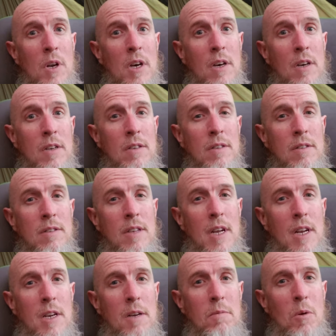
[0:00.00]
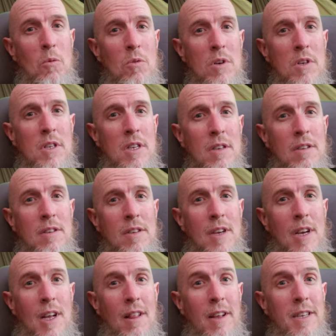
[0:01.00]
uh, day number one,
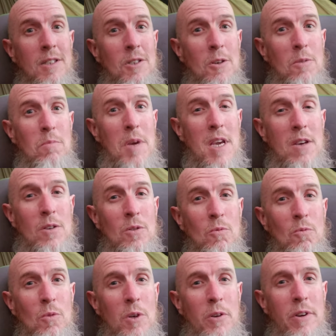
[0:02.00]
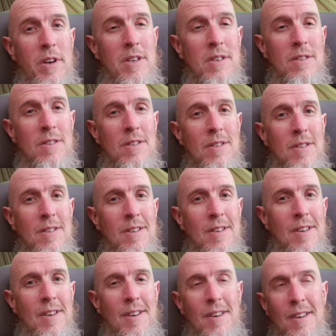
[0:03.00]
Glacier Peaks Wilderness.
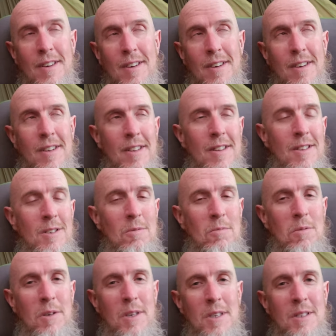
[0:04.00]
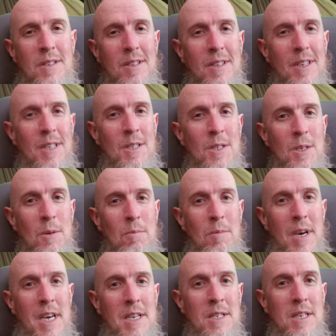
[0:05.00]
This place is
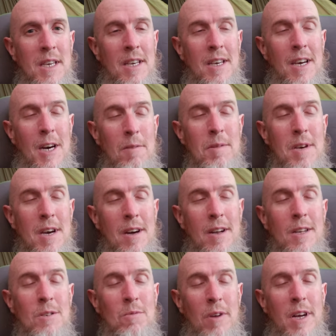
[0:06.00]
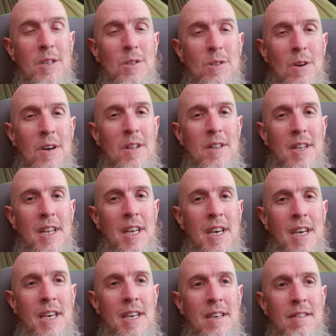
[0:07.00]
amazing. I'll be honest, when I started the
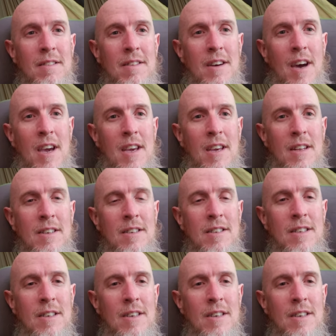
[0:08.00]
day hiking,